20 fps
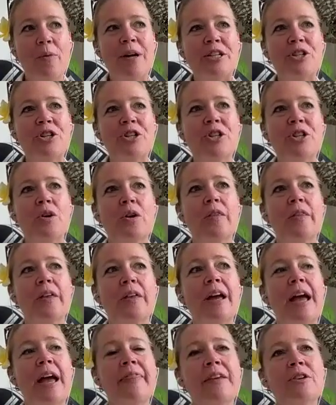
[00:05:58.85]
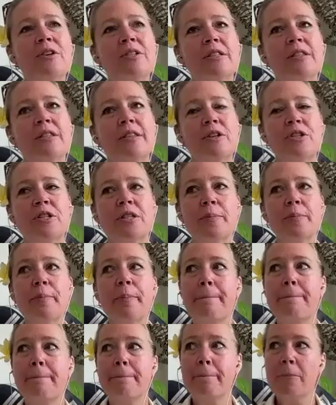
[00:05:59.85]
Which and there's
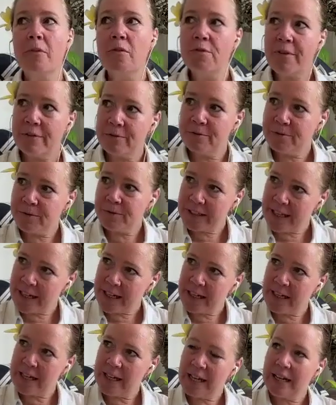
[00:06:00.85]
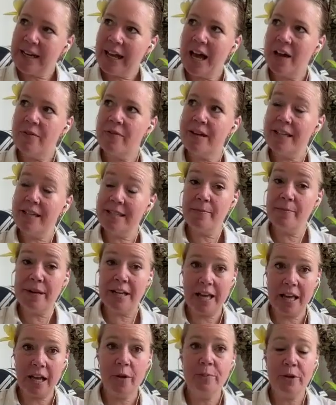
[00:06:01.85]
some validity in having
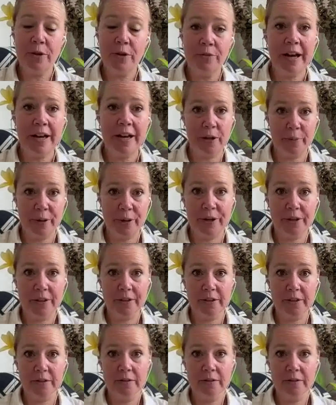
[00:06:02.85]
somebody help you write your book,